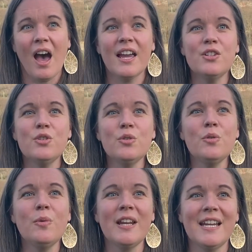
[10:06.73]
I do
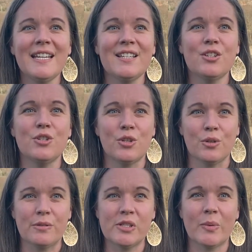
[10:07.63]
what I need to
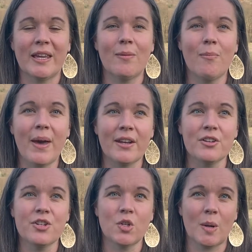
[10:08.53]
do so I can better
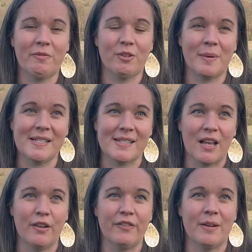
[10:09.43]
show up for
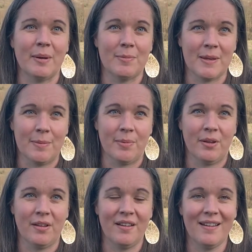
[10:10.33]
myself and my
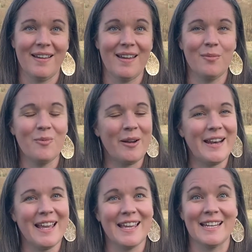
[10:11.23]
people. And when
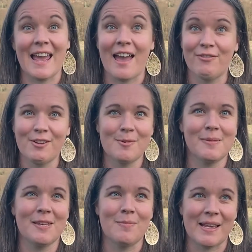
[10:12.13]
I
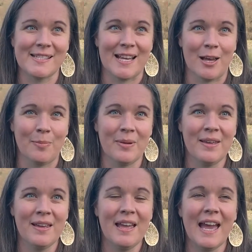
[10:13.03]
inevitably mess up,
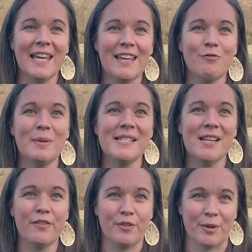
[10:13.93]
I give
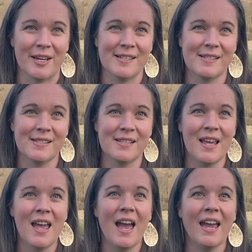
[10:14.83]
myself grace.
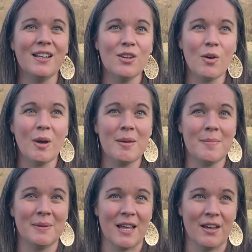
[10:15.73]
I know I
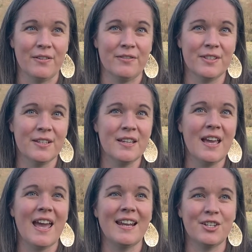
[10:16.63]
am loved,
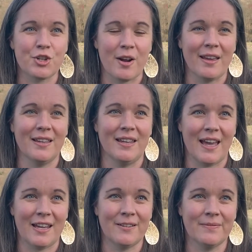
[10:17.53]
and I try
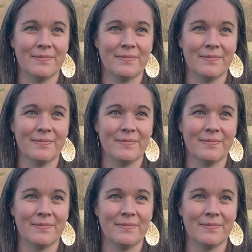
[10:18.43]
again.